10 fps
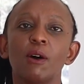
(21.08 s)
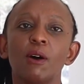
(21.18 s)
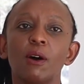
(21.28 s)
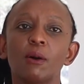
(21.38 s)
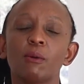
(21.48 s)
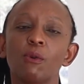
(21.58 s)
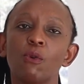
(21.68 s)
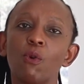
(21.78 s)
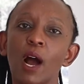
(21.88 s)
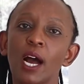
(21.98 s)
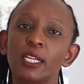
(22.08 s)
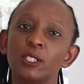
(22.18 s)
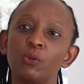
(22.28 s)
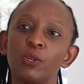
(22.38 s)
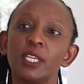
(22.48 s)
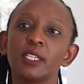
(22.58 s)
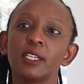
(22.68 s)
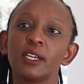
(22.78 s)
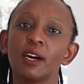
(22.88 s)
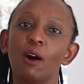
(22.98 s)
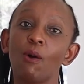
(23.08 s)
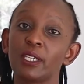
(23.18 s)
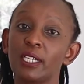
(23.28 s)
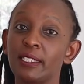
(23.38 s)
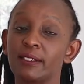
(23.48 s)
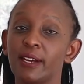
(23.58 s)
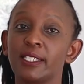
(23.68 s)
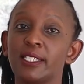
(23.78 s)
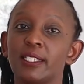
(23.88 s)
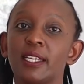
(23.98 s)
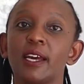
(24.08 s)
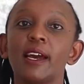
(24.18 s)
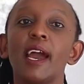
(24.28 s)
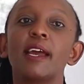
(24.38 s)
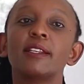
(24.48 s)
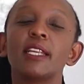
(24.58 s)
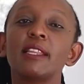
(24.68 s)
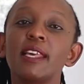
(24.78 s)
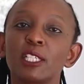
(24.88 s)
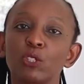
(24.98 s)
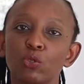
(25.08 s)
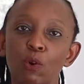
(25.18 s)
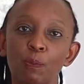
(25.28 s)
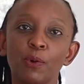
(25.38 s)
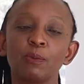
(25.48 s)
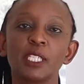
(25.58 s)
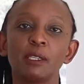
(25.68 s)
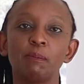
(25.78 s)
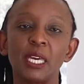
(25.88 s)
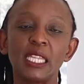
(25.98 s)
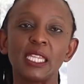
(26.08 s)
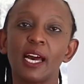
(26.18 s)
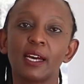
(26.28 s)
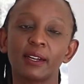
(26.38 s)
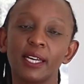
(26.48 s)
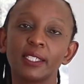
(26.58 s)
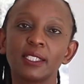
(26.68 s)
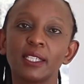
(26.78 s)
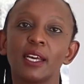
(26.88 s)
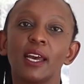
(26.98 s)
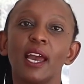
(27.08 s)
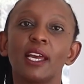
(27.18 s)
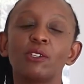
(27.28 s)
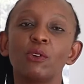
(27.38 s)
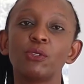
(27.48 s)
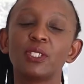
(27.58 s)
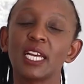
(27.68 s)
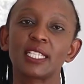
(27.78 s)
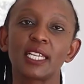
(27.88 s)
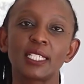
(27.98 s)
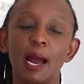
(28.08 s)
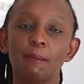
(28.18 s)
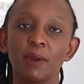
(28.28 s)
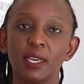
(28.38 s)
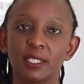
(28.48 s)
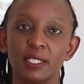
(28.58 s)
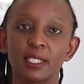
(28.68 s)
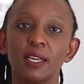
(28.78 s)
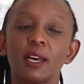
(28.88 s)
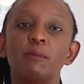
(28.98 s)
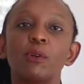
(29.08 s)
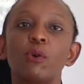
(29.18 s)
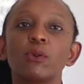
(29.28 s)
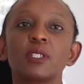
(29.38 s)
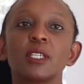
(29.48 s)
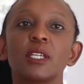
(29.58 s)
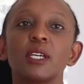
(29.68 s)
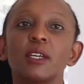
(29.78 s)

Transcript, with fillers: uh, who are doing online writing, and they are so prompt in paying their rent, and you know you just get amazed because